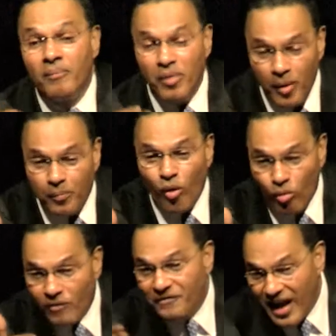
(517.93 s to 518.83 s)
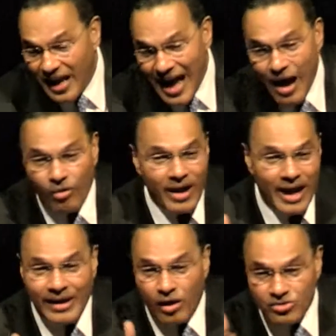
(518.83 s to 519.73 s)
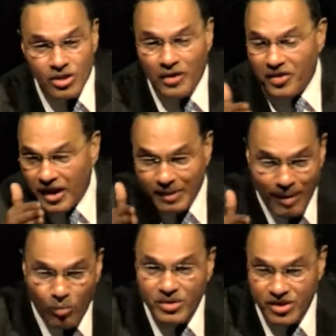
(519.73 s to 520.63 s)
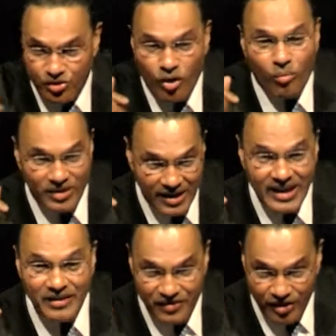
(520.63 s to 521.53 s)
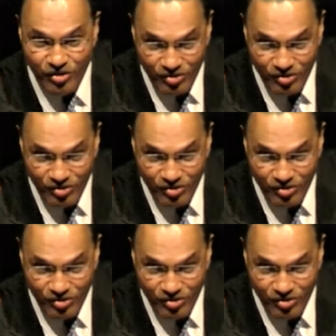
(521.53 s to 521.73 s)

people will fade out and they'll start thinking about what they're doing when they leave here.